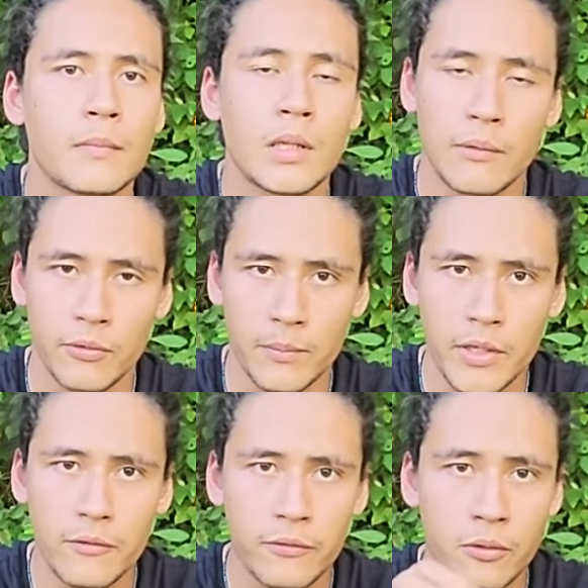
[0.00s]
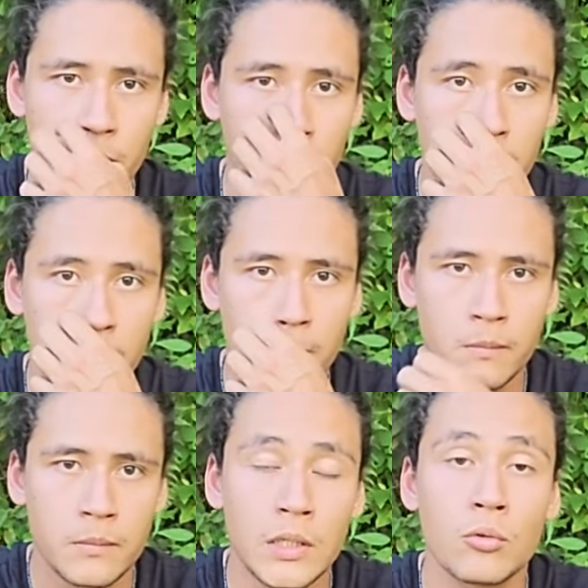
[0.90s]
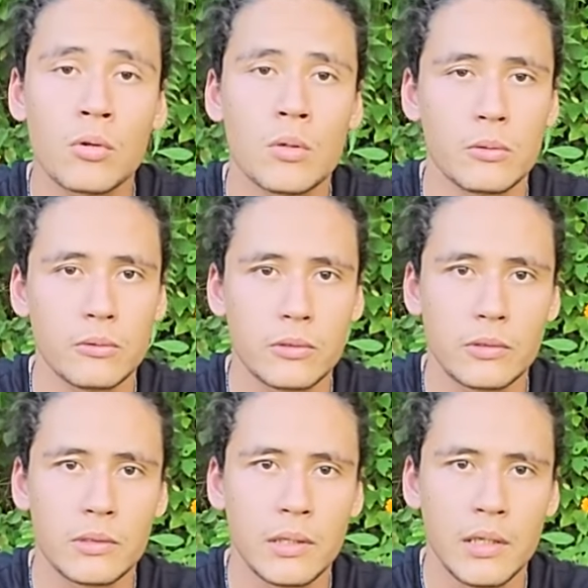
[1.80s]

And from there forth, he grows,